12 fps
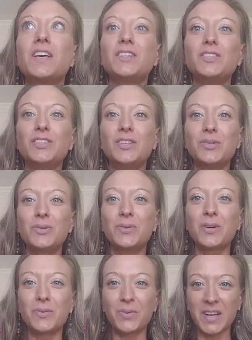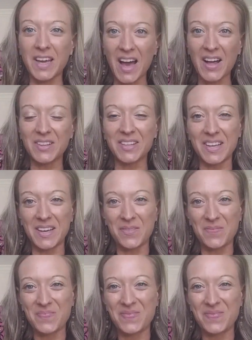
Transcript: new reality.